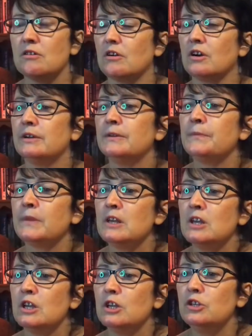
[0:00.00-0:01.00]
Or
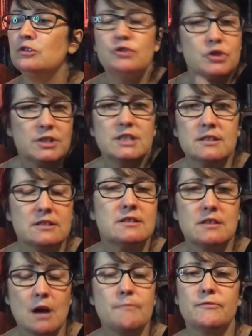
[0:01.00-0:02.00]
you just need to
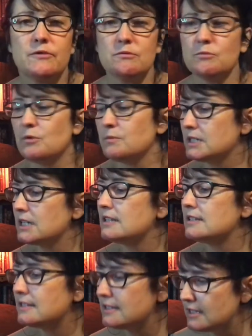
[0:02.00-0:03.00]
stop for a moment and
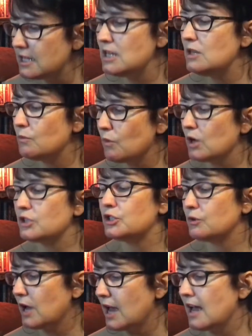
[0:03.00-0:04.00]
see what
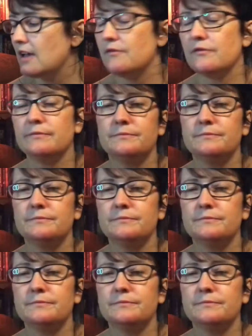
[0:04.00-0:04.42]
you have.